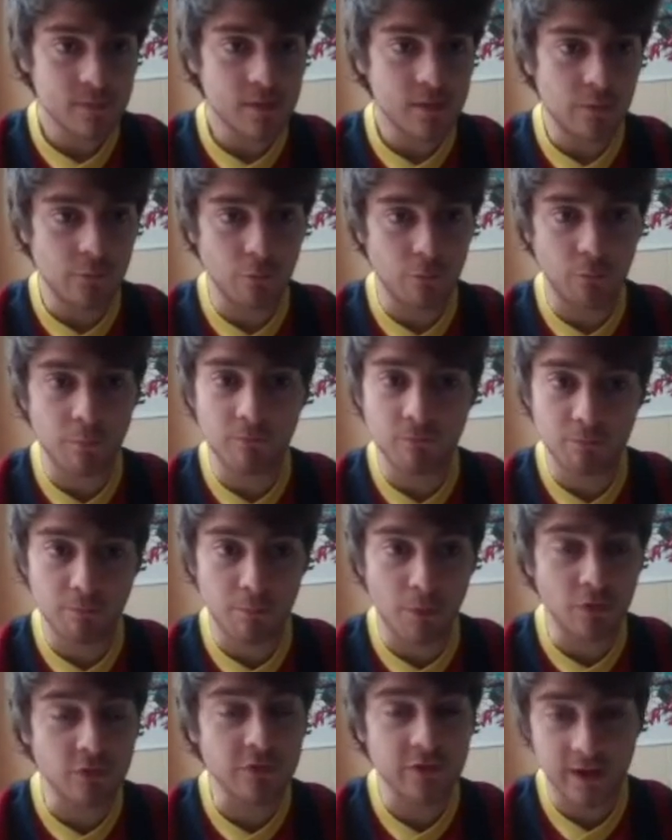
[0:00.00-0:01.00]

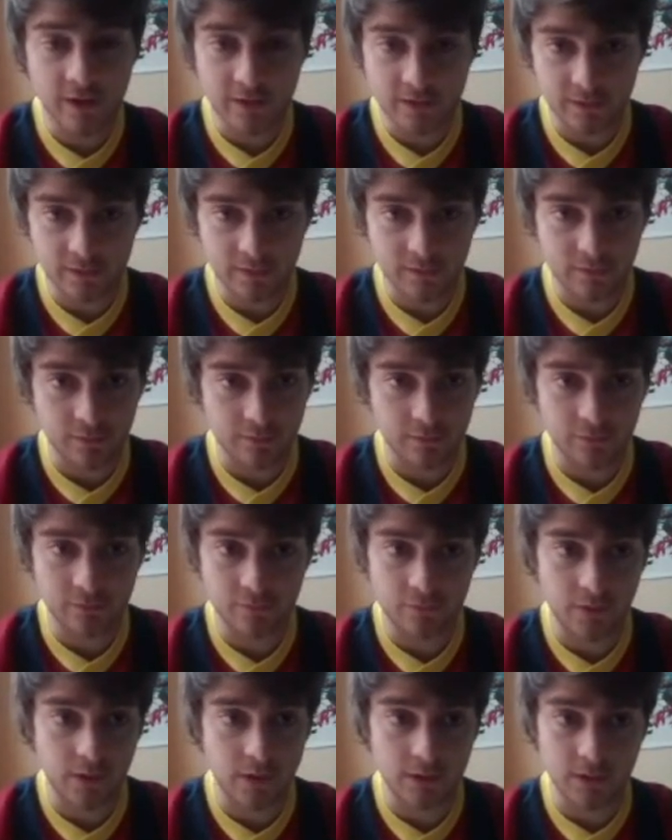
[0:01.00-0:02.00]
most likely, this is
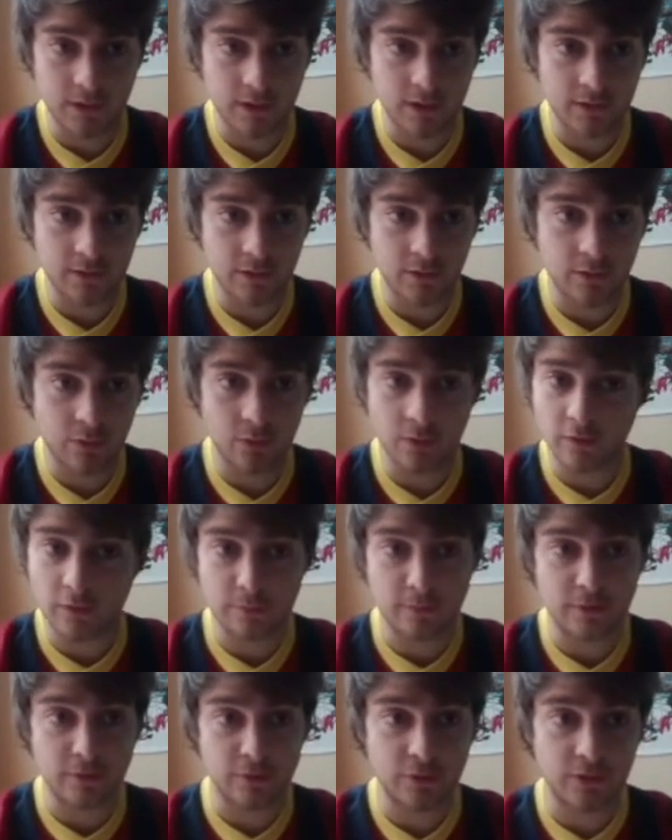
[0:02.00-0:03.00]
very likely according to
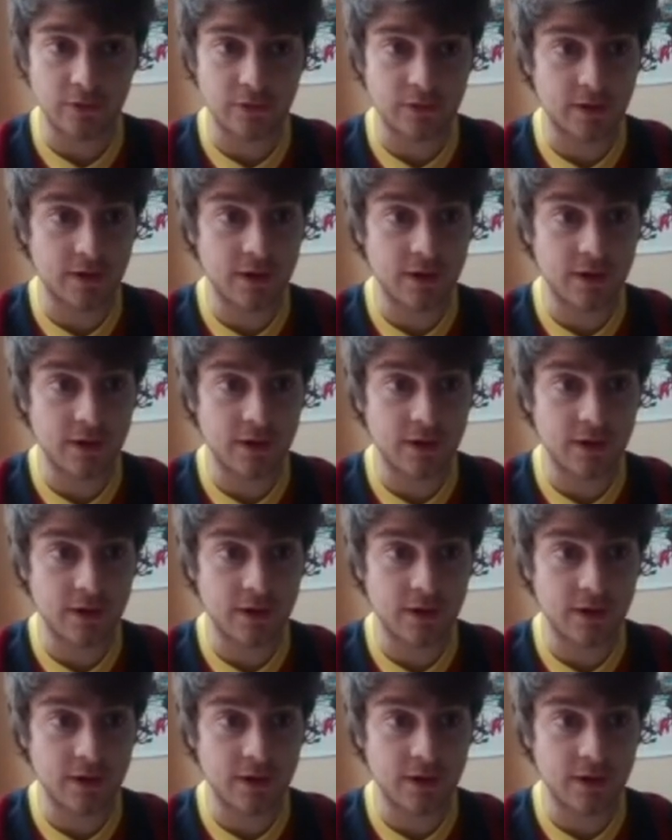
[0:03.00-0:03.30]
Ben Creelan,